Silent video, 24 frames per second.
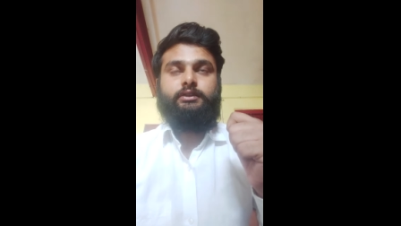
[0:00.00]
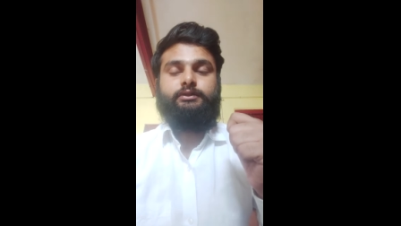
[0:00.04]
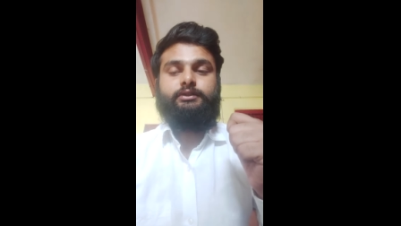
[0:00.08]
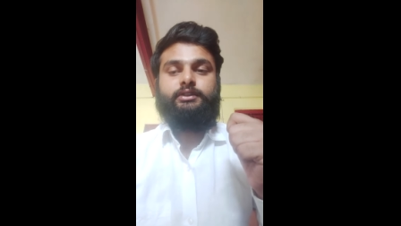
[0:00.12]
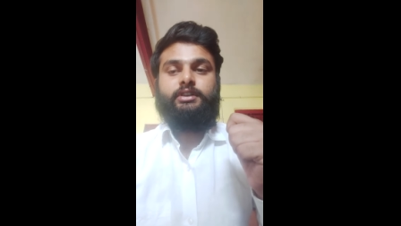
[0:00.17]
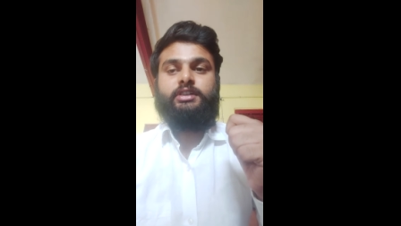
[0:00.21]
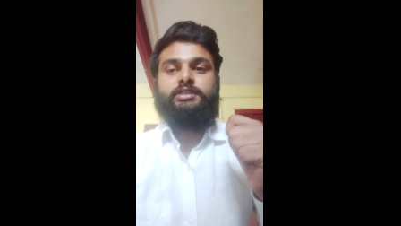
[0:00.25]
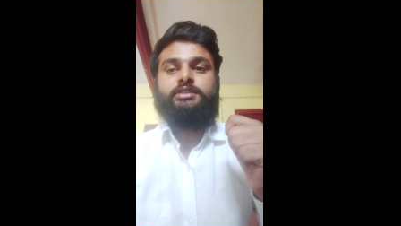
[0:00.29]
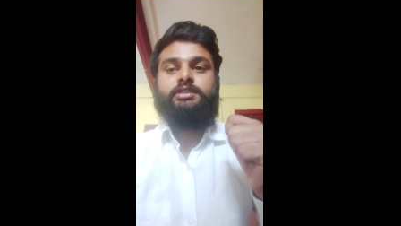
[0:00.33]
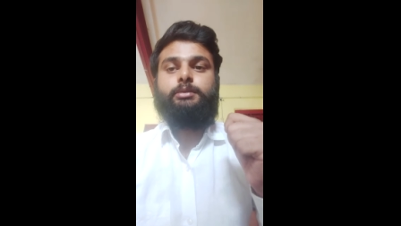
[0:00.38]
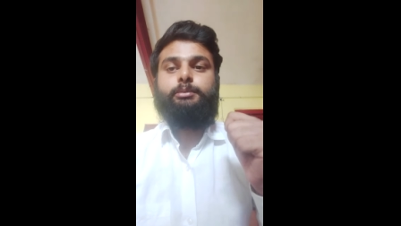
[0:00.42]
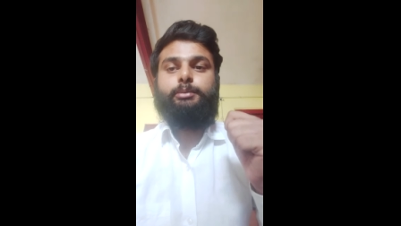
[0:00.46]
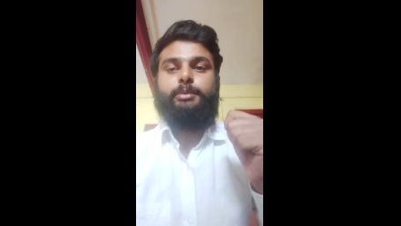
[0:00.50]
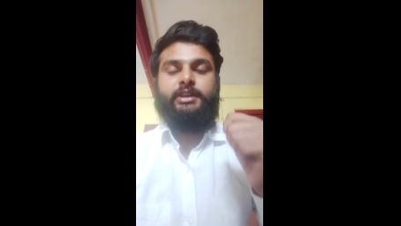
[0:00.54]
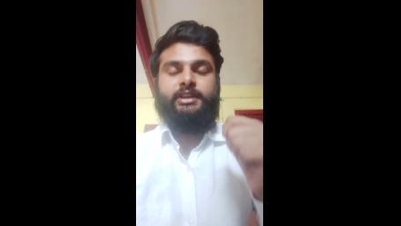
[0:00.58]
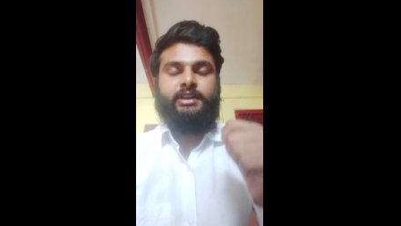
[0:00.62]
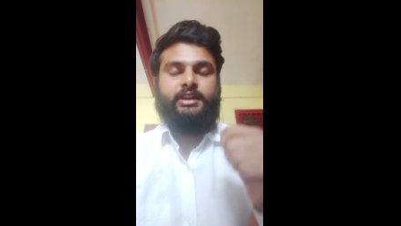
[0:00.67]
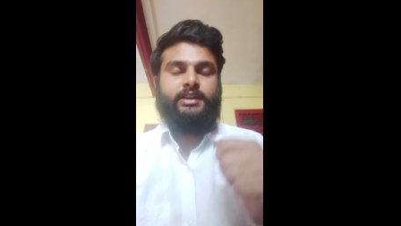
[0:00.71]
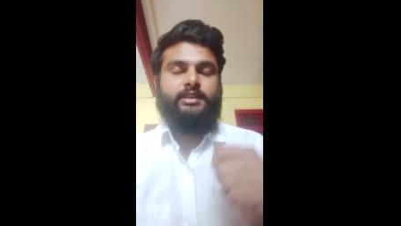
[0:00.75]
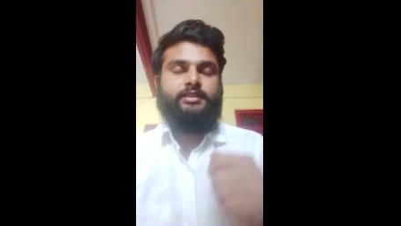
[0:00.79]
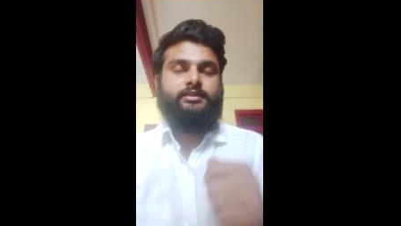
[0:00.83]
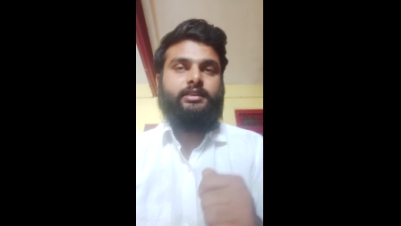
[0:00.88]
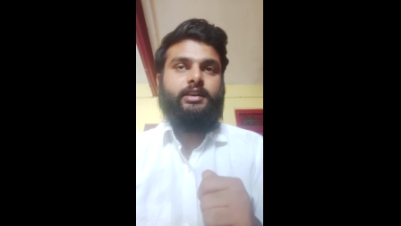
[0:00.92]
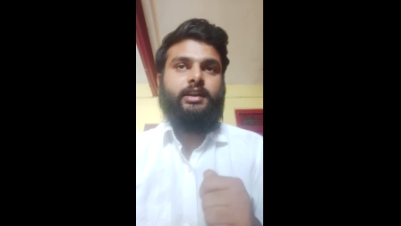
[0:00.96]
does a
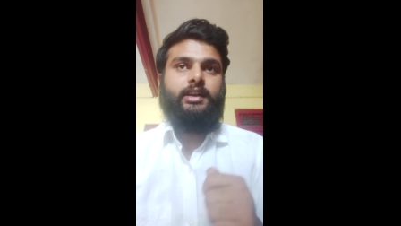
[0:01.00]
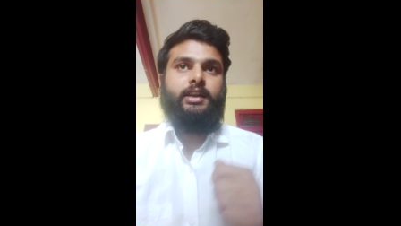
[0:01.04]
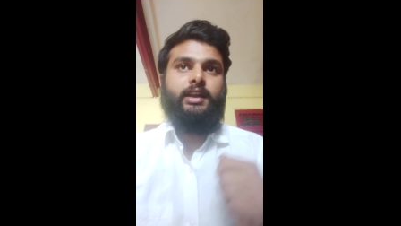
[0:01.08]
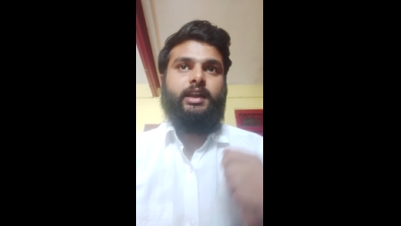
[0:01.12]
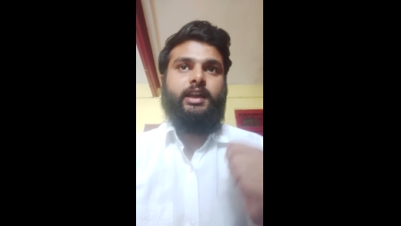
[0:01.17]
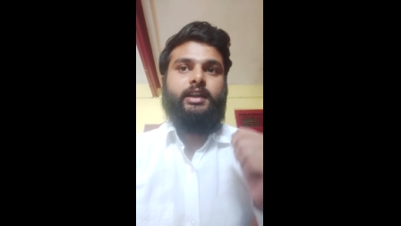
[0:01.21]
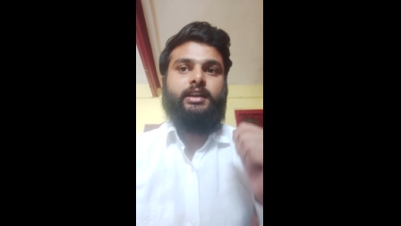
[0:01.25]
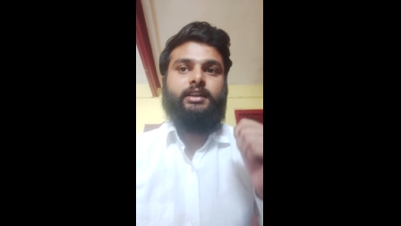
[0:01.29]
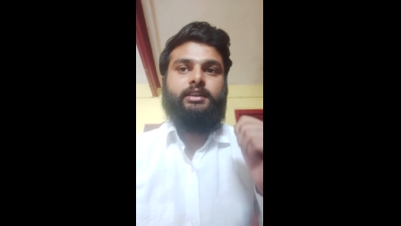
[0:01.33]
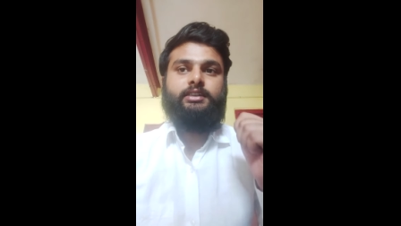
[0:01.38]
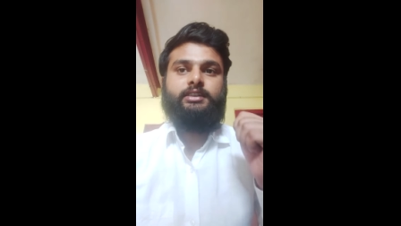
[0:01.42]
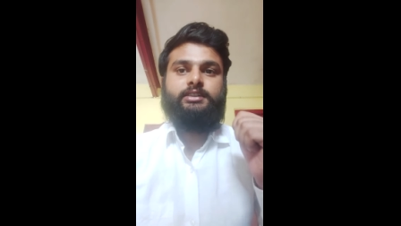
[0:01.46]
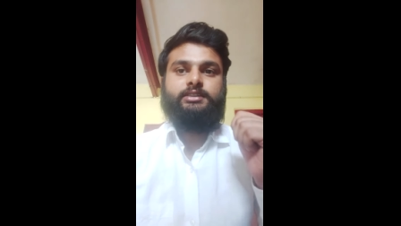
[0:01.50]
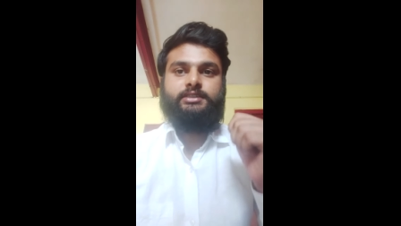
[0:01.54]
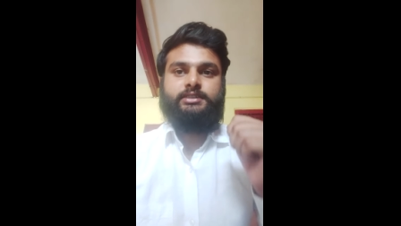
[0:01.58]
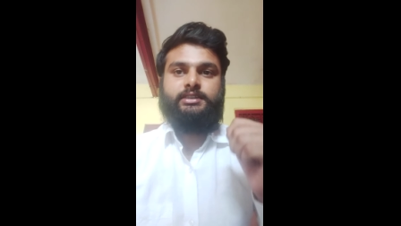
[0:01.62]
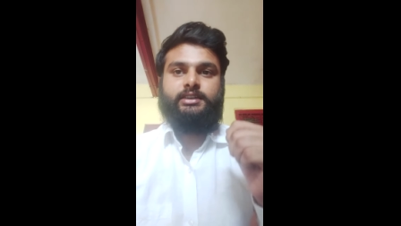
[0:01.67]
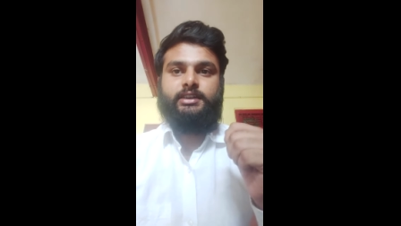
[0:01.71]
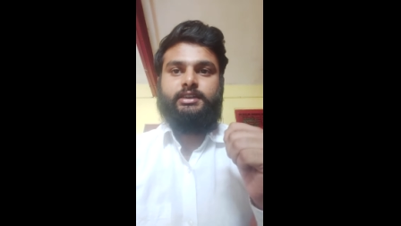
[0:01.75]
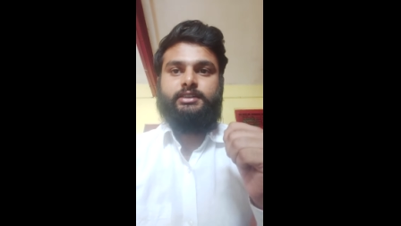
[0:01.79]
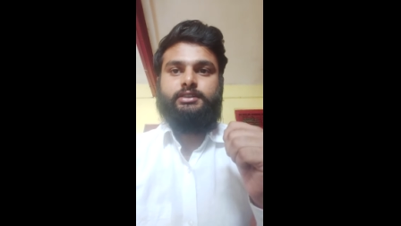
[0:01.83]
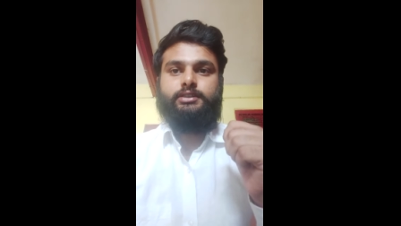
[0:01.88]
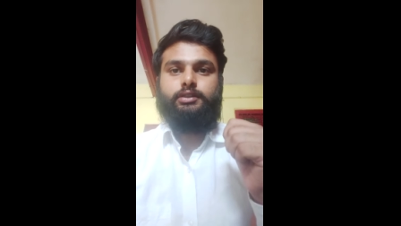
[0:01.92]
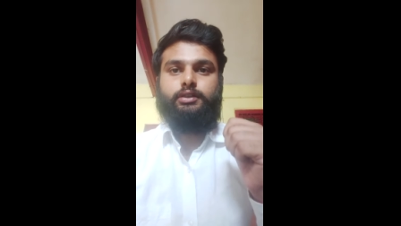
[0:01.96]
mini trial at the
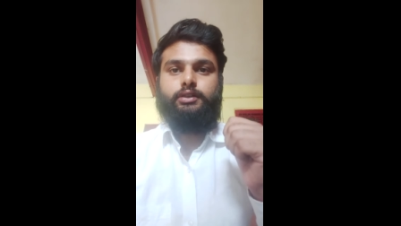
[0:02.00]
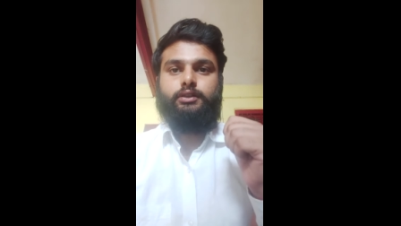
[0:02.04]
stage